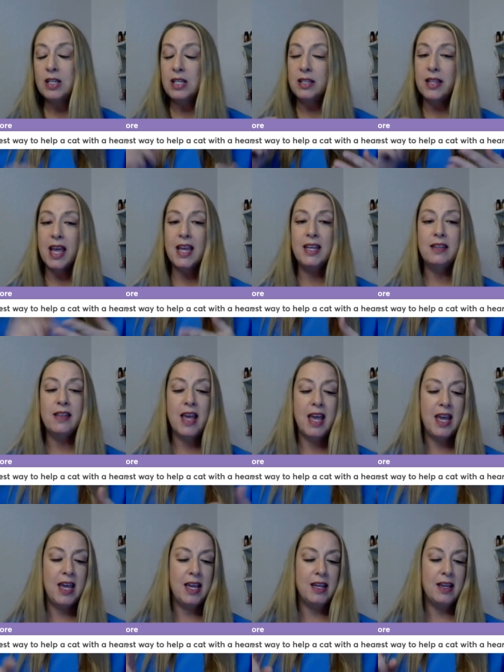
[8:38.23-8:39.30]
Ylang
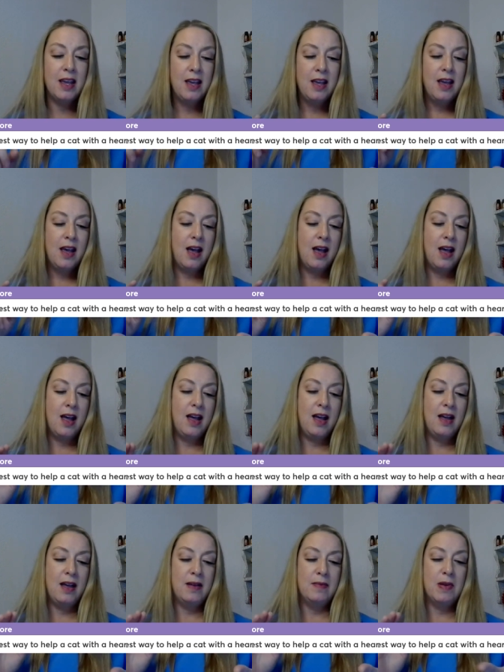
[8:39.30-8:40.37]
ylang,
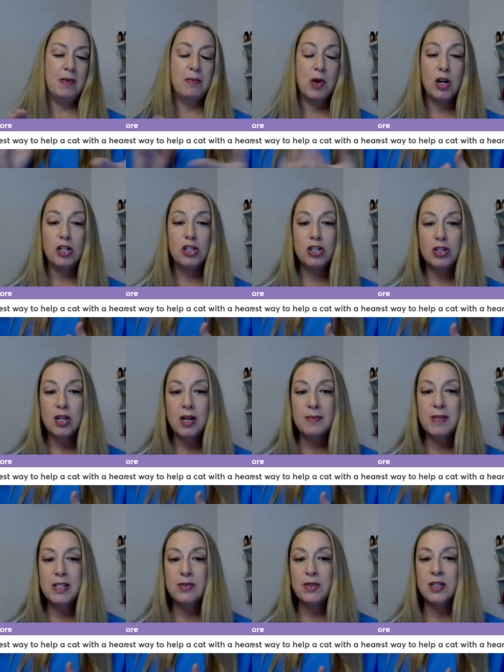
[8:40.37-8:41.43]
um,
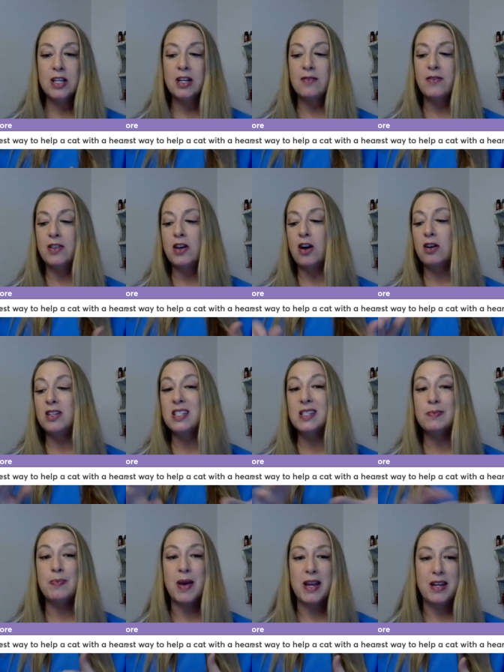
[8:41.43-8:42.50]
marjoram is really good for the heart.
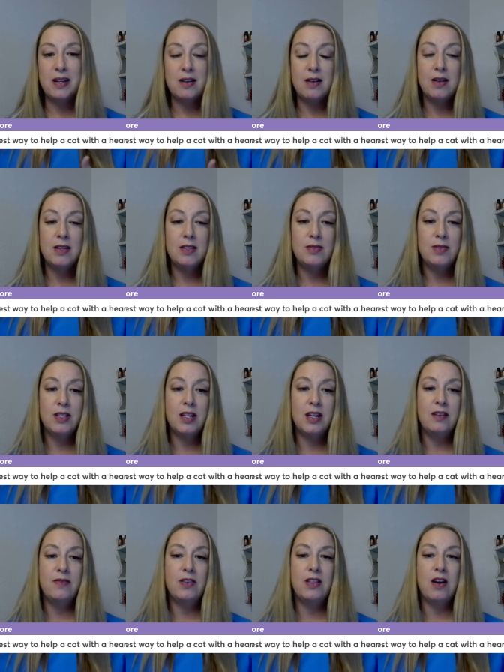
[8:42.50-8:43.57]
Spikenard is really
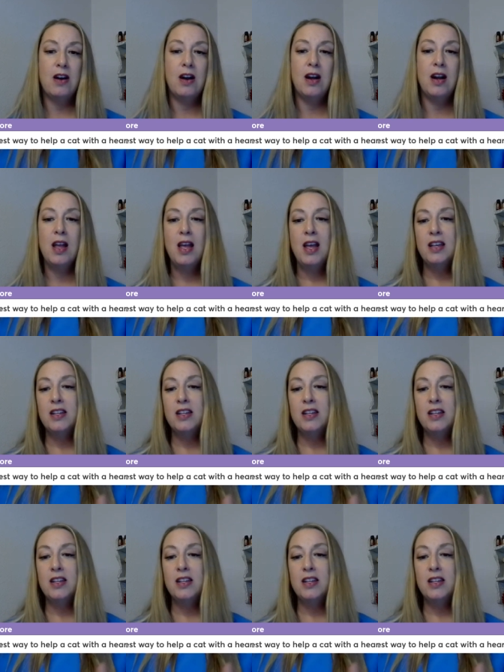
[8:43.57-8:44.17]
good for the heart.